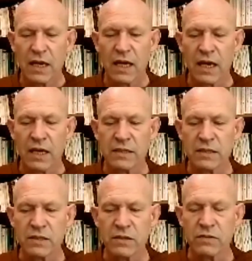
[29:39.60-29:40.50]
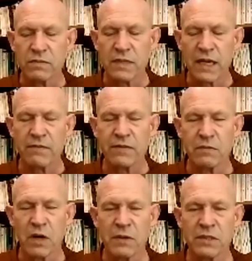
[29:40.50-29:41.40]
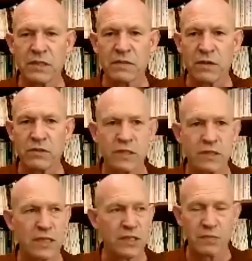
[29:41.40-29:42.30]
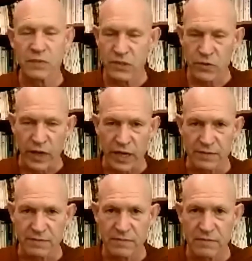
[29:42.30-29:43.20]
and you take a few moments and go sit someplace quiet